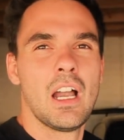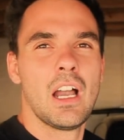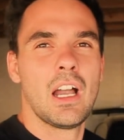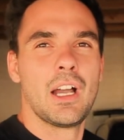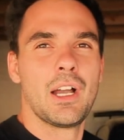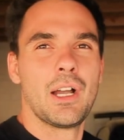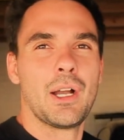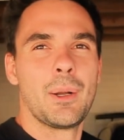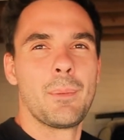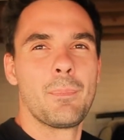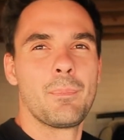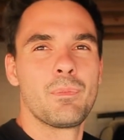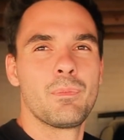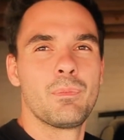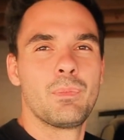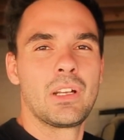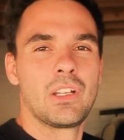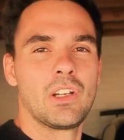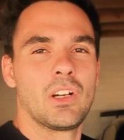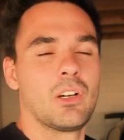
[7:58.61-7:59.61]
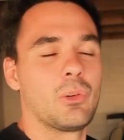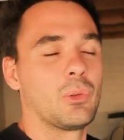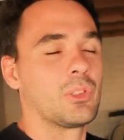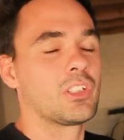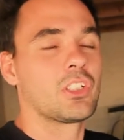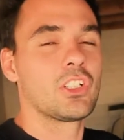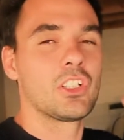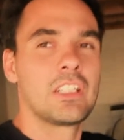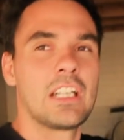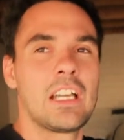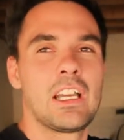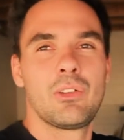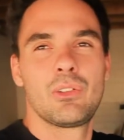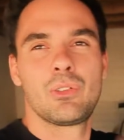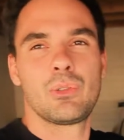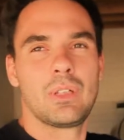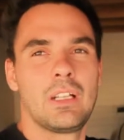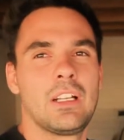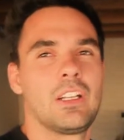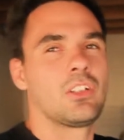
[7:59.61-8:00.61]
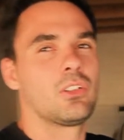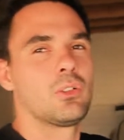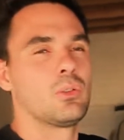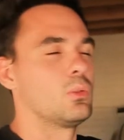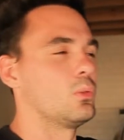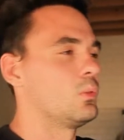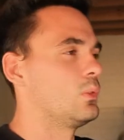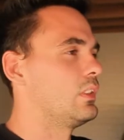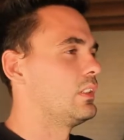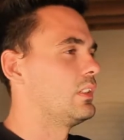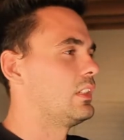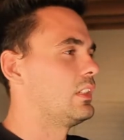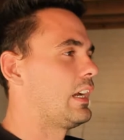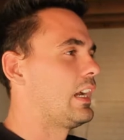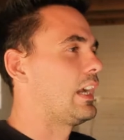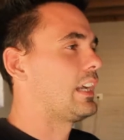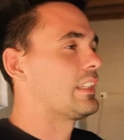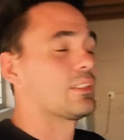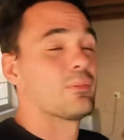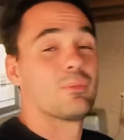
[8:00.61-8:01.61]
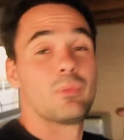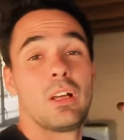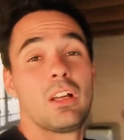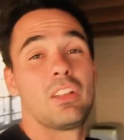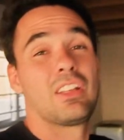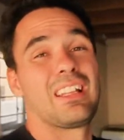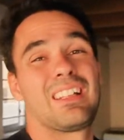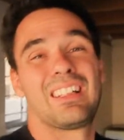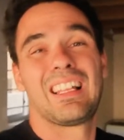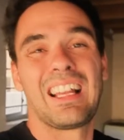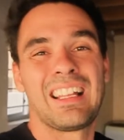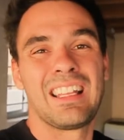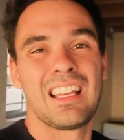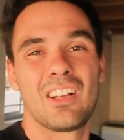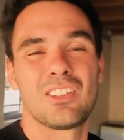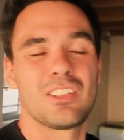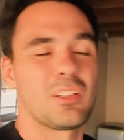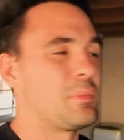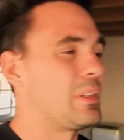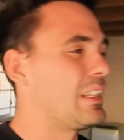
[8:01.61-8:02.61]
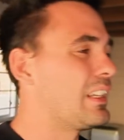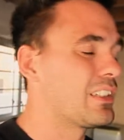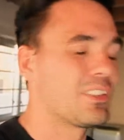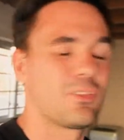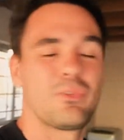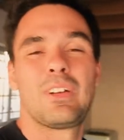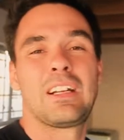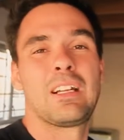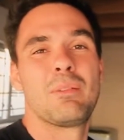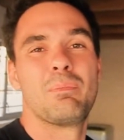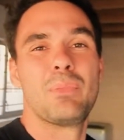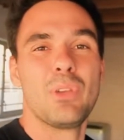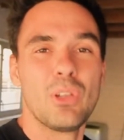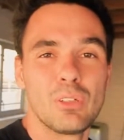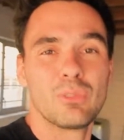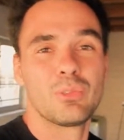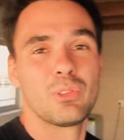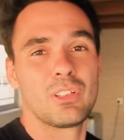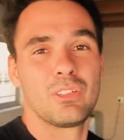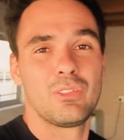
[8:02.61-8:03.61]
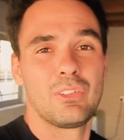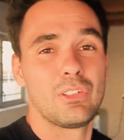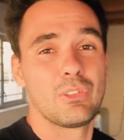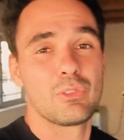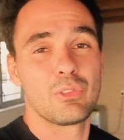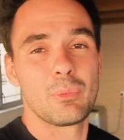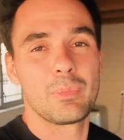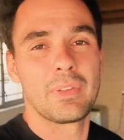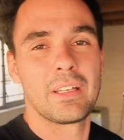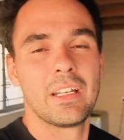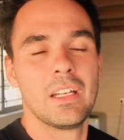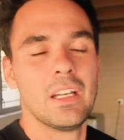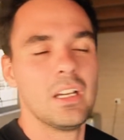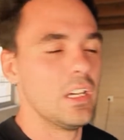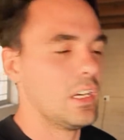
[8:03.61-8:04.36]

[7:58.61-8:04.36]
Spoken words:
But yeah, it was a good day. It was really cool. Had some that lighthouse. I mean, it's freaking beautiful, the view from there.